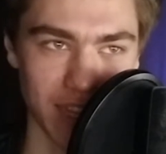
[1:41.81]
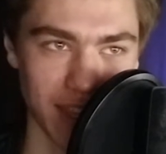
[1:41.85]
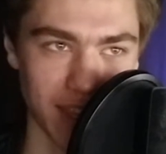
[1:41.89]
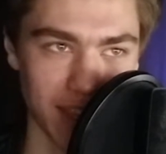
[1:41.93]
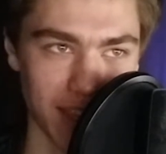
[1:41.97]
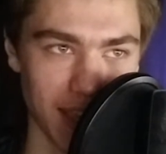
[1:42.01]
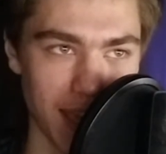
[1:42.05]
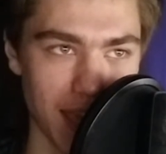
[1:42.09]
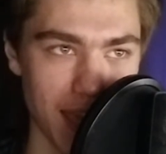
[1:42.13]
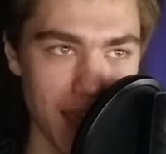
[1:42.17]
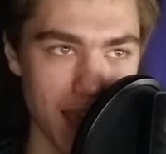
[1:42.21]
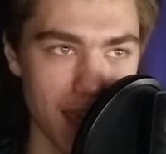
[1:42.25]

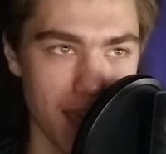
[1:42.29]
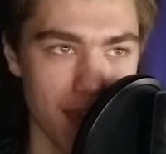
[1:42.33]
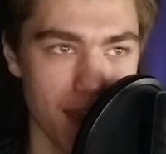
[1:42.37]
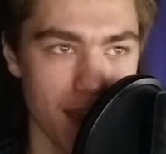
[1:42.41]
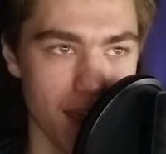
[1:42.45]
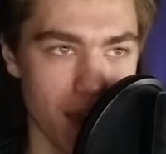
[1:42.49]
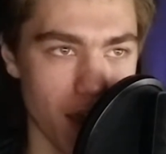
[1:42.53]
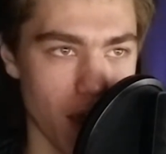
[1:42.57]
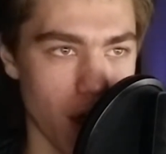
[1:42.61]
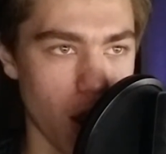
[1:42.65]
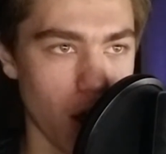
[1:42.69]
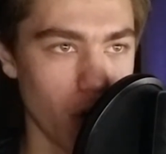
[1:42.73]
Like,
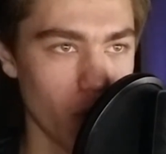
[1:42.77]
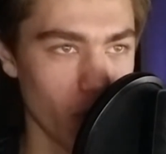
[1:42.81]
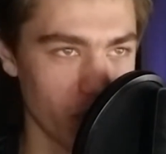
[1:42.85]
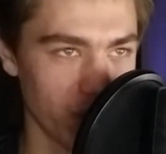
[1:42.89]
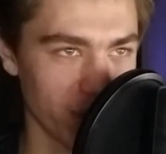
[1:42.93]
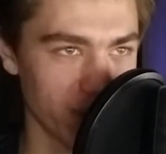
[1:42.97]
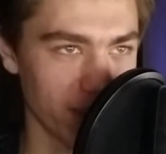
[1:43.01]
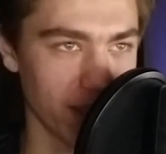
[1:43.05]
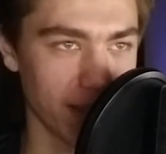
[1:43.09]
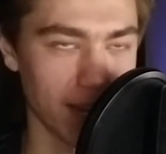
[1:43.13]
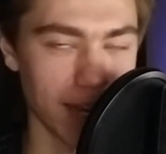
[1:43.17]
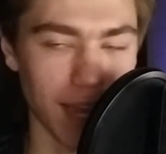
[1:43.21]

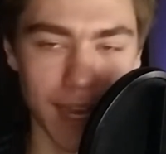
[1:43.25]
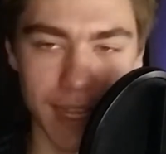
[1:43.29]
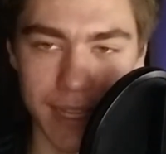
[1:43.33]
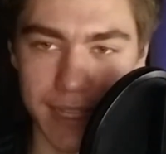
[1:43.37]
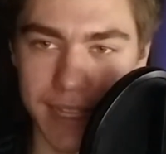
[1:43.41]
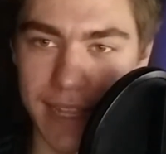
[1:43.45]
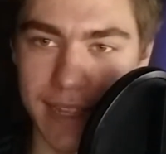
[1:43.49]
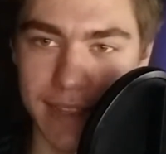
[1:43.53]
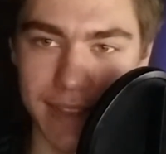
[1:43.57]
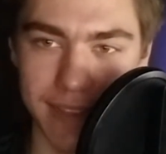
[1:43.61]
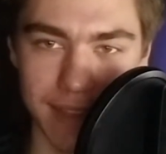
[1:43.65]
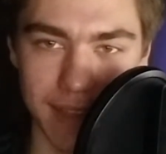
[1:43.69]
already a
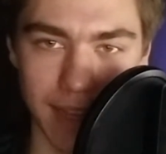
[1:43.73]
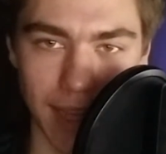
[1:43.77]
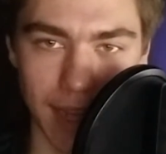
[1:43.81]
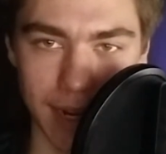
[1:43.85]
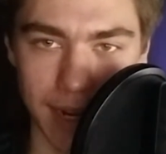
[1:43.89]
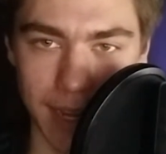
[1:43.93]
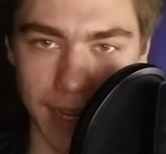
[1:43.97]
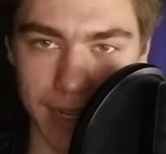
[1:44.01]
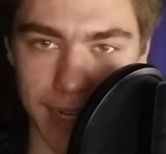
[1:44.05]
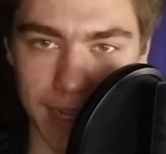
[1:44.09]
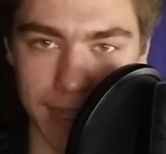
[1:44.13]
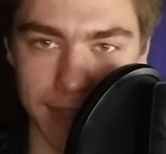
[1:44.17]

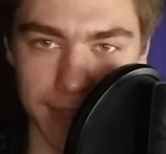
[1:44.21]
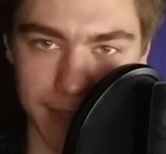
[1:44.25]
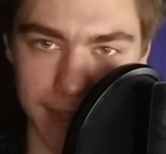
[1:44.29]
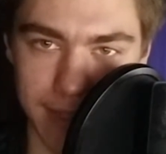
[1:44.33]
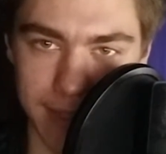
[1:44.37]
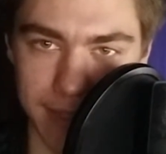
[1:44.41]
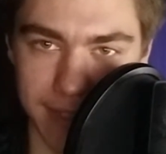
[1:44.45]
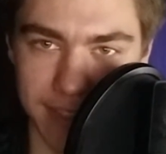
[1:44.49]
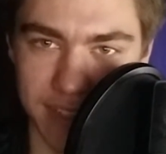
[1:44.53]
918